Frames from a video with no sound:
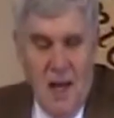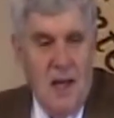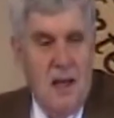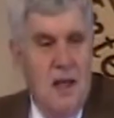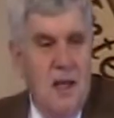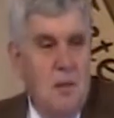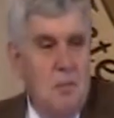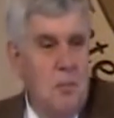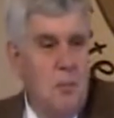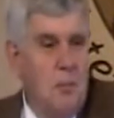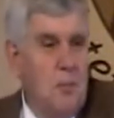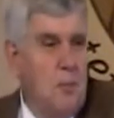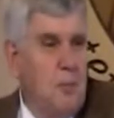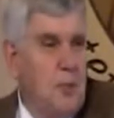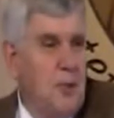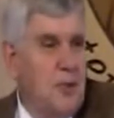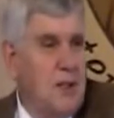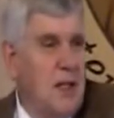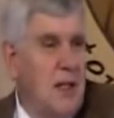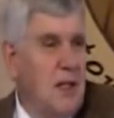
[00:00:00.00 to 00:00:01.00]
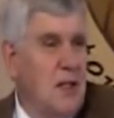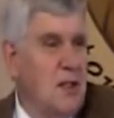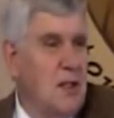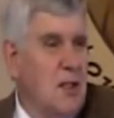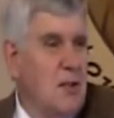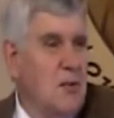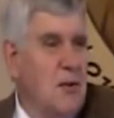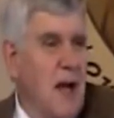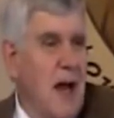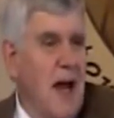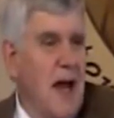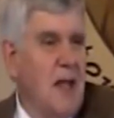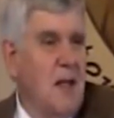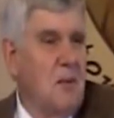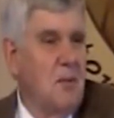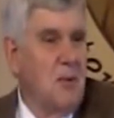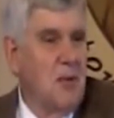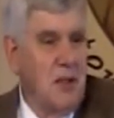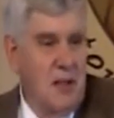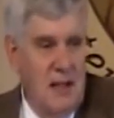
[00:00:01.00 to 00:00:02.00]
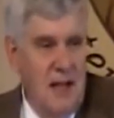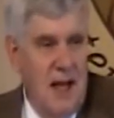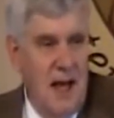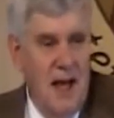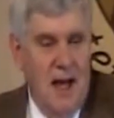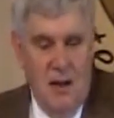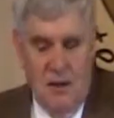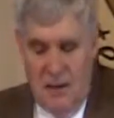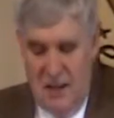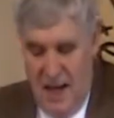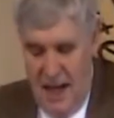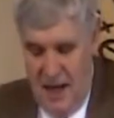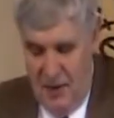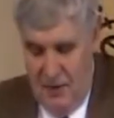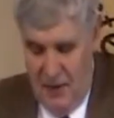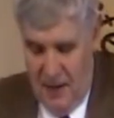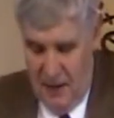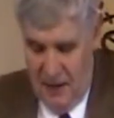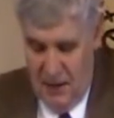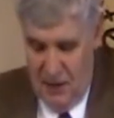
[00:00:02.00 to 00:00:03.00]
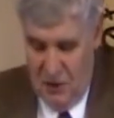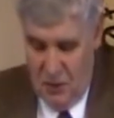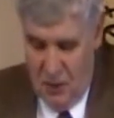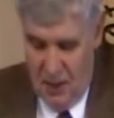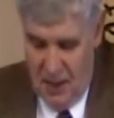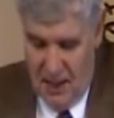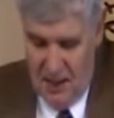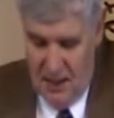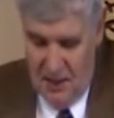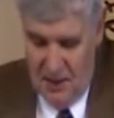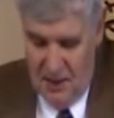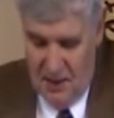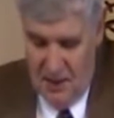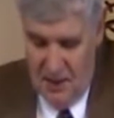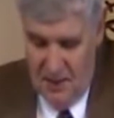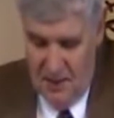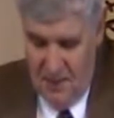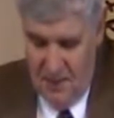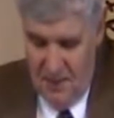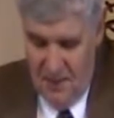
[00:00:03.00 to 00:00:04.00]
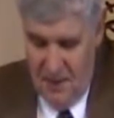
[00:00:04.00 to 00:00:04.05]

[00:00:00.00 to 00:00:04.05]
and then proceeds to dry them with a towel tied around his waist.